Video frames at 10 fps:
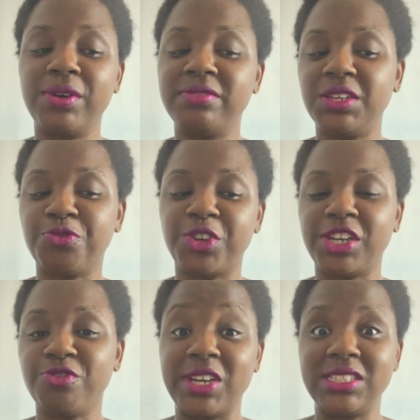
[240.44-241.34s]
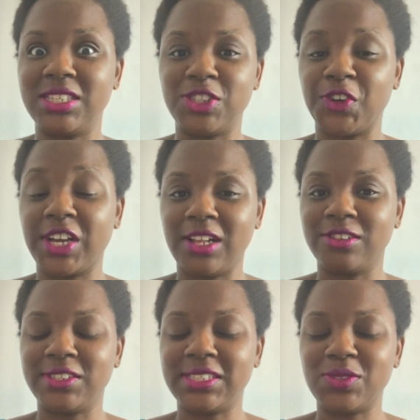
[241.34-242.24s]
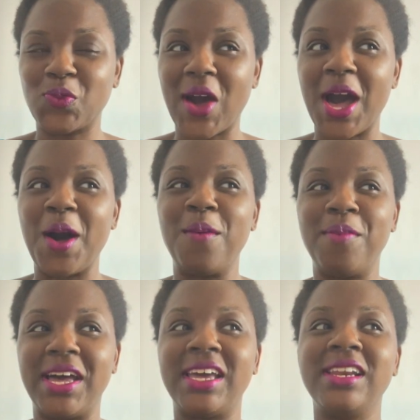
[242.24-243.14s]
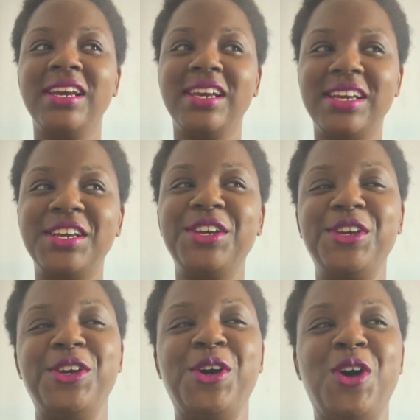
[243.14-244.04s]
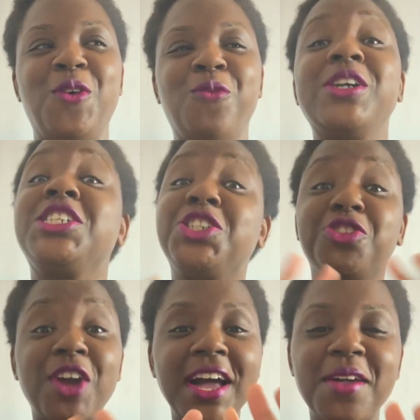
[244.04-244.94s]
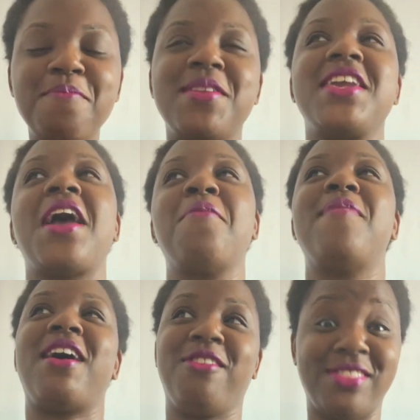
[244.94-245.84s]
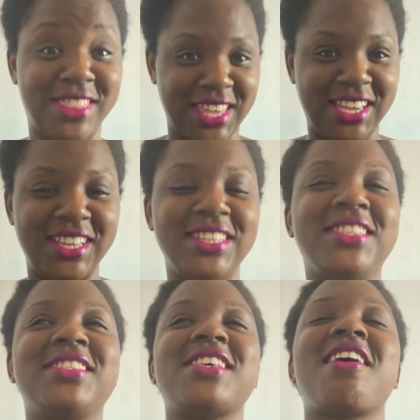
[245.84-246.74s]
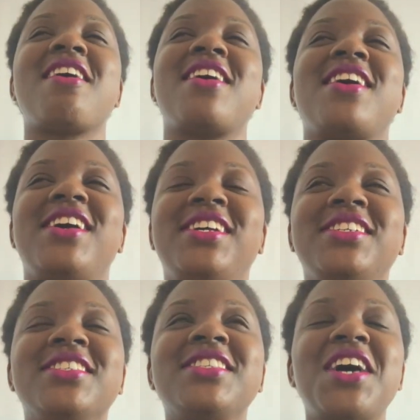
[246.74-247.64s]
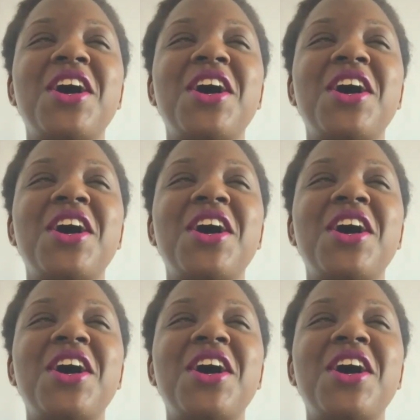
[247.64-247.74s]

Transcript: of different races or colors as well, but what struck me about this is,